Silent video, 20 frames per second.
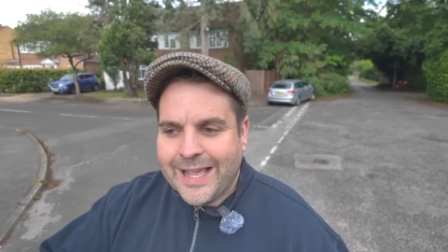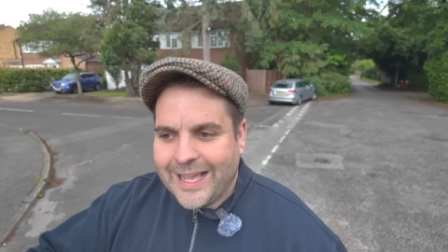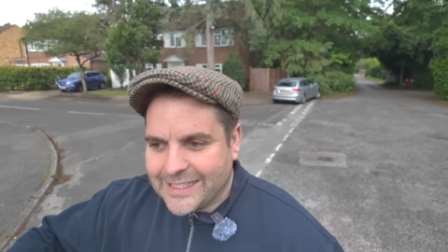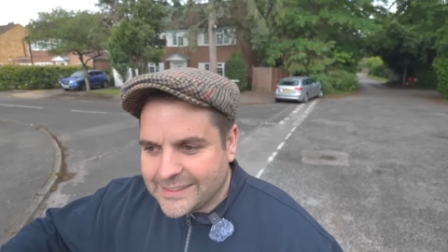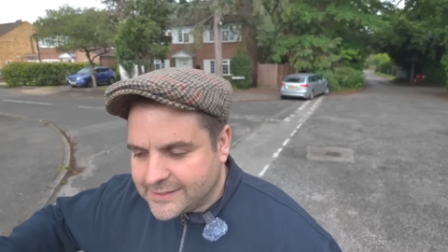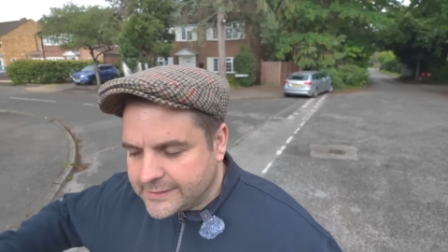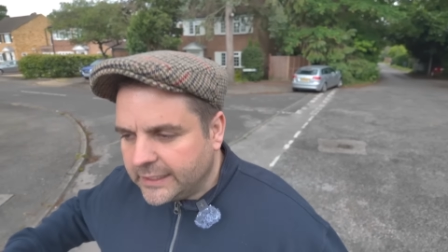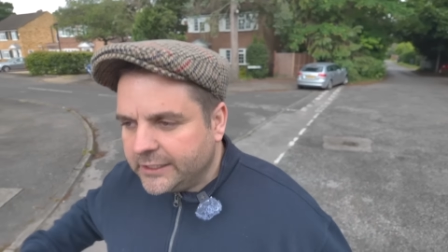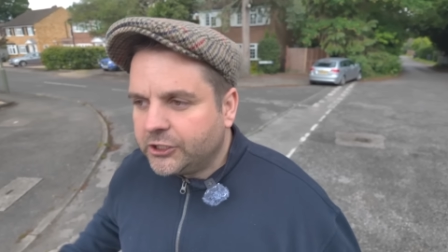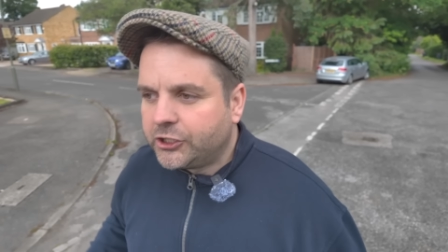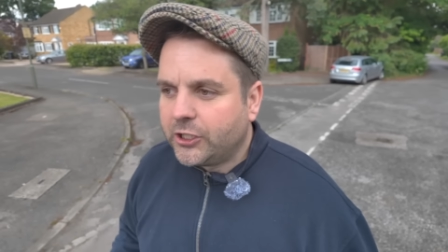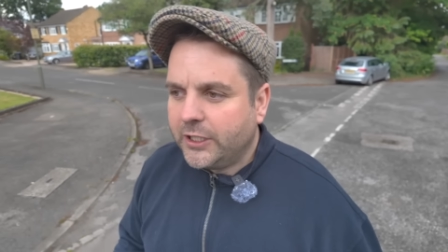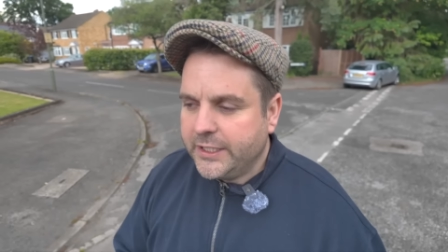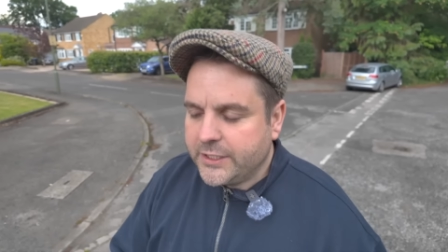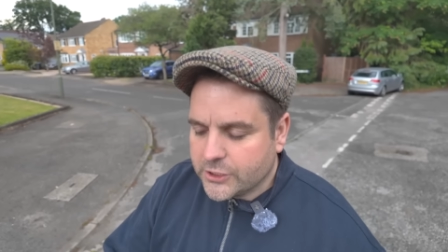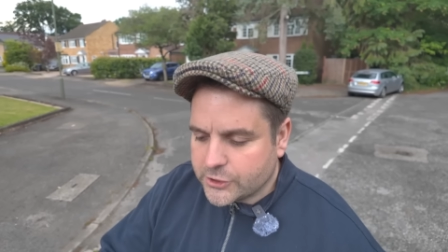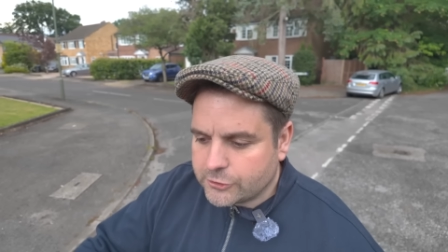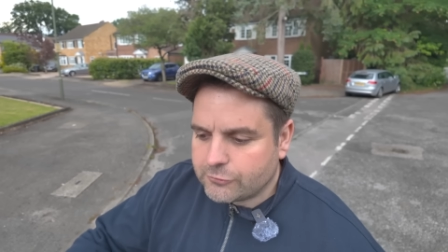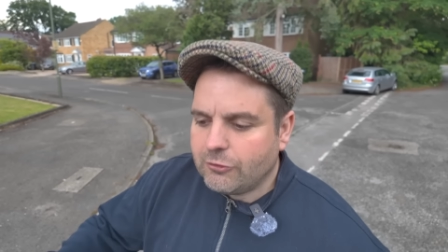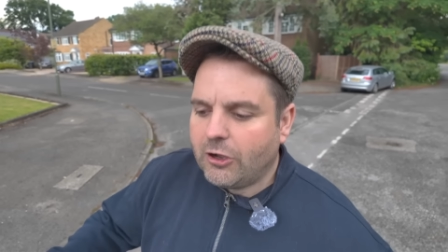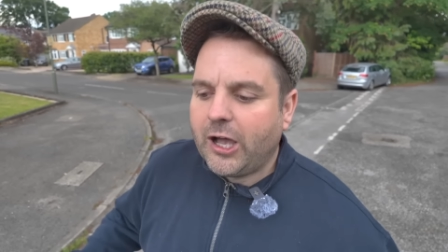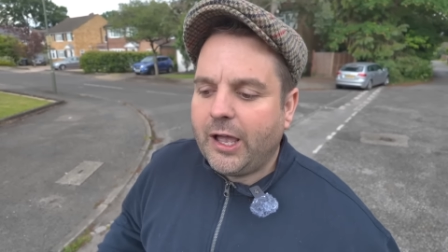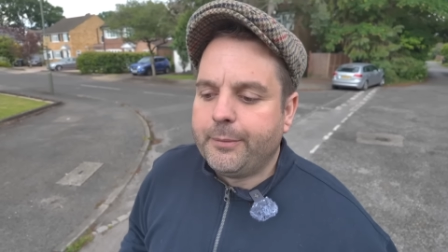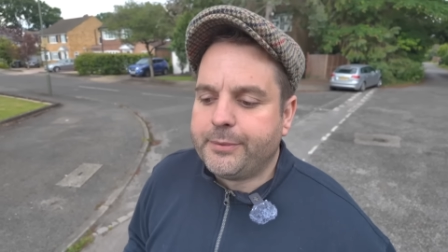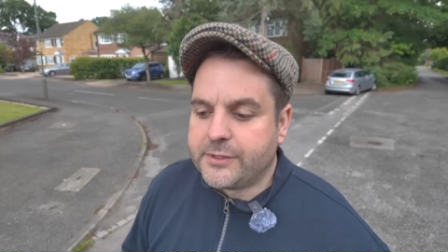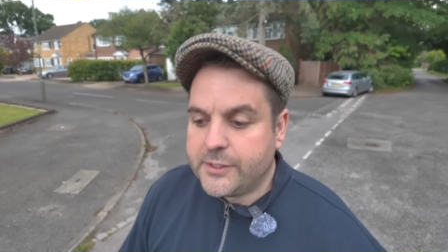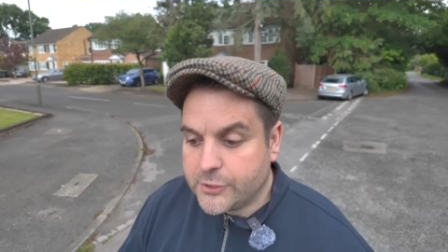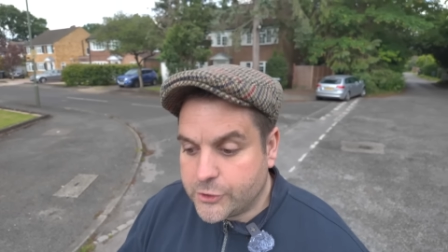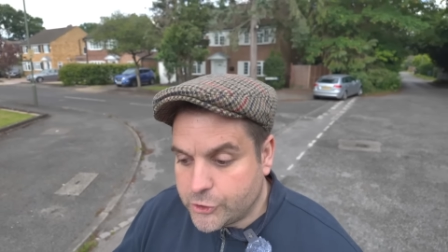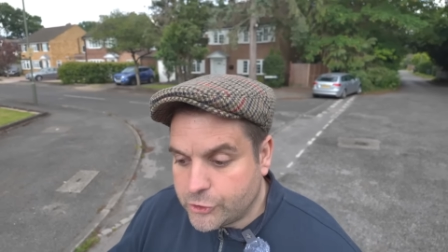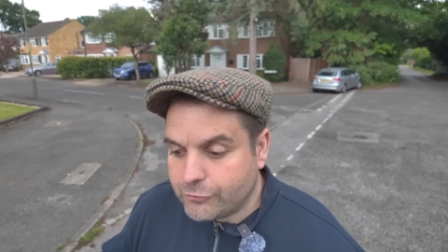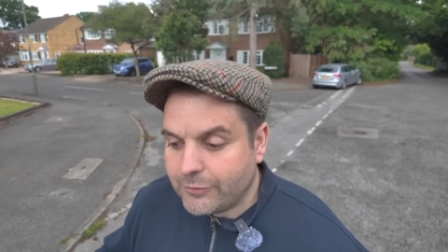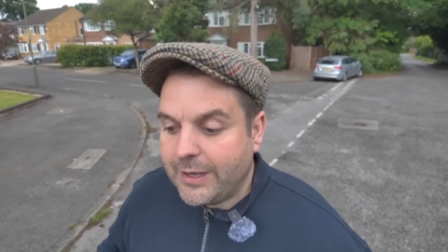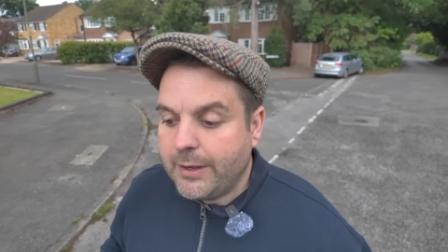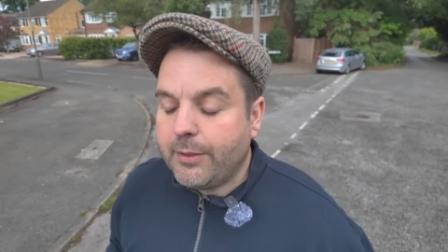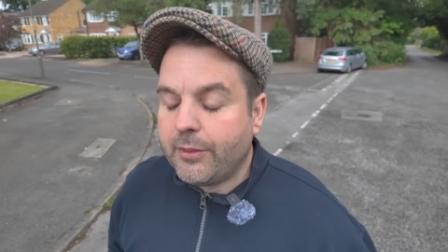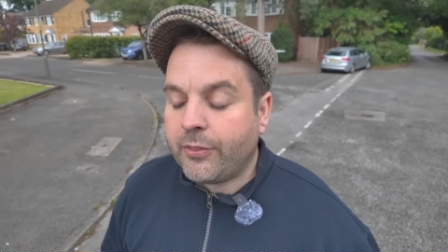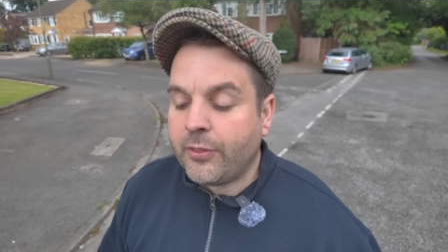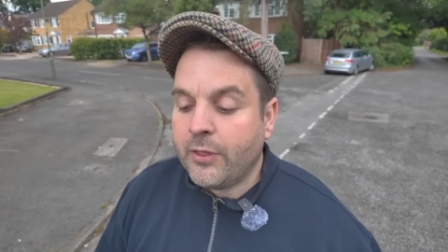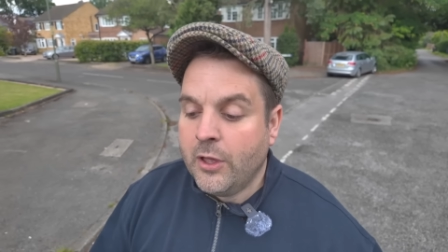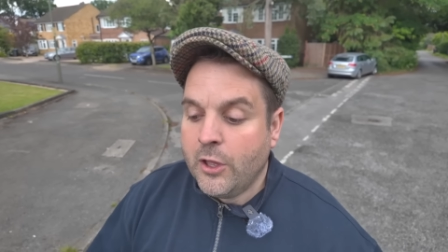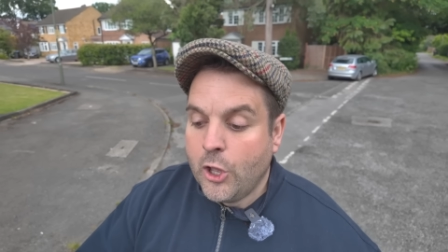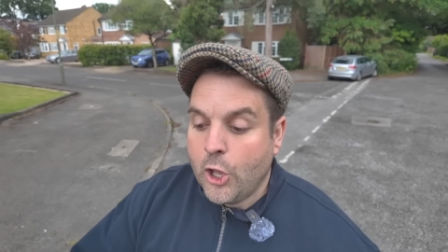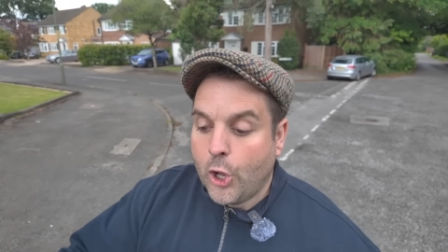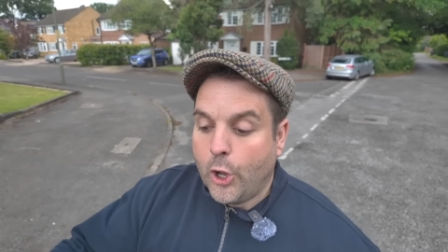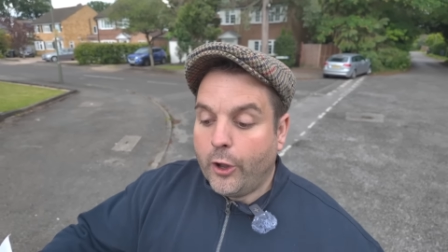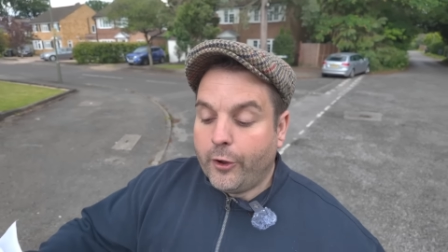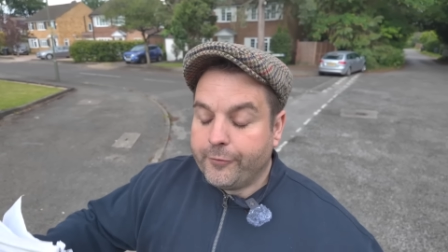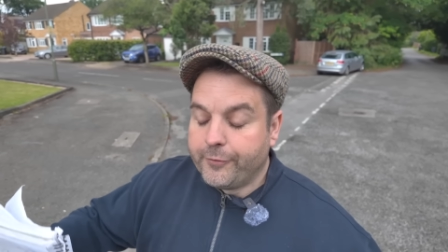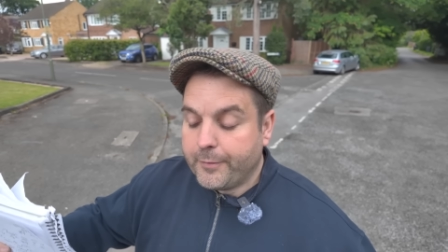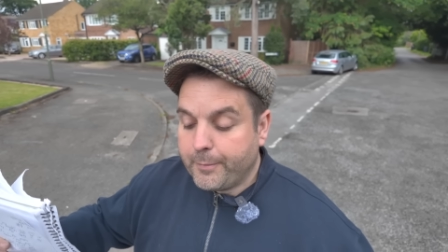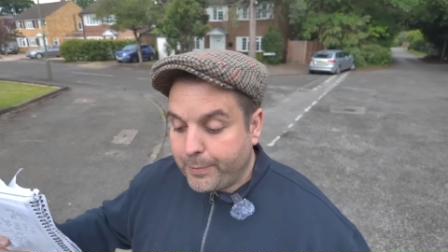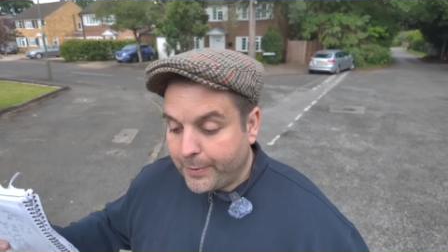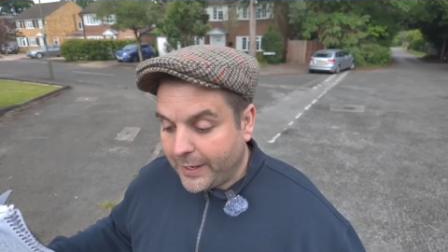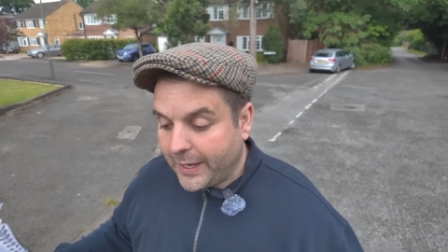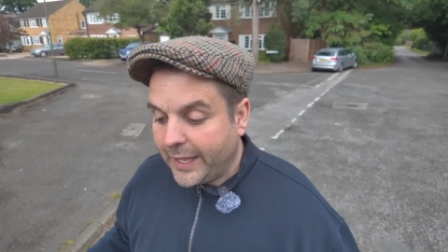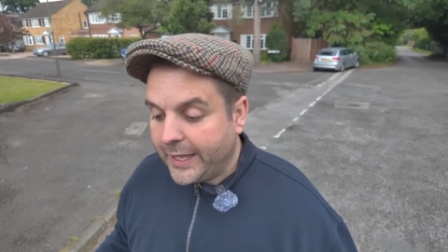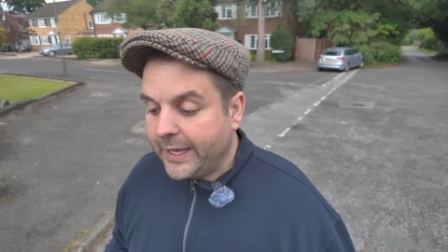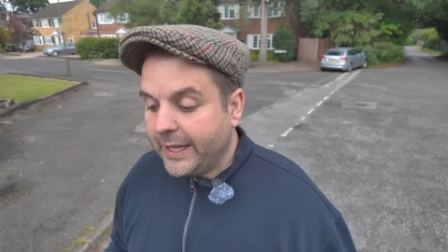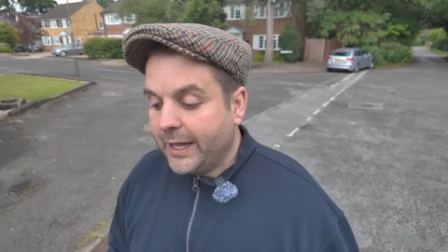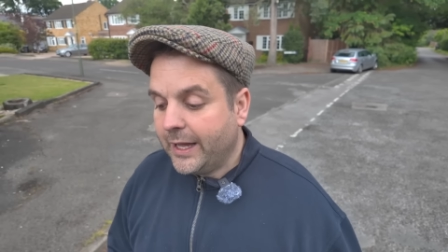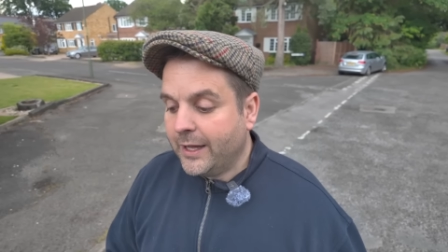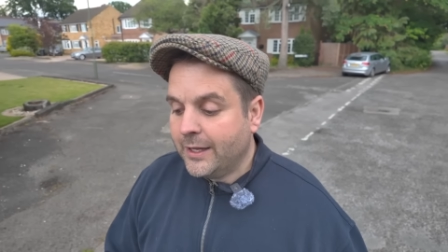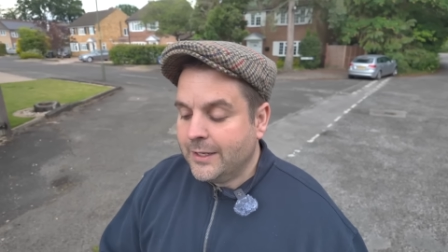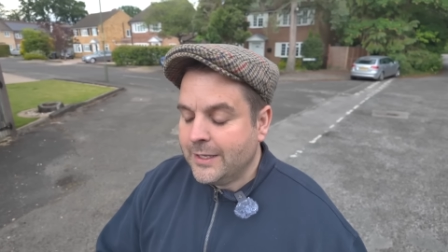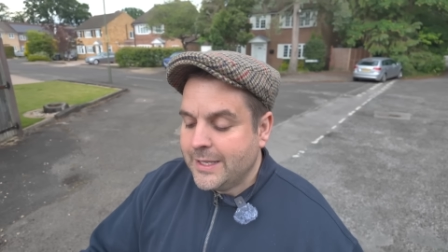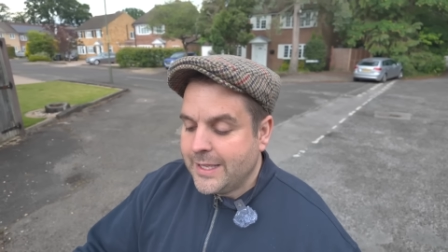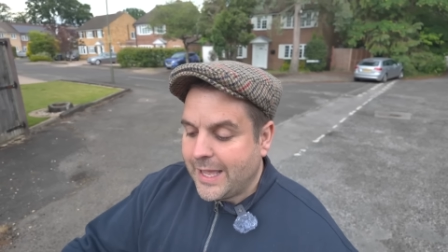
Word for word: essentially describes the strength of a player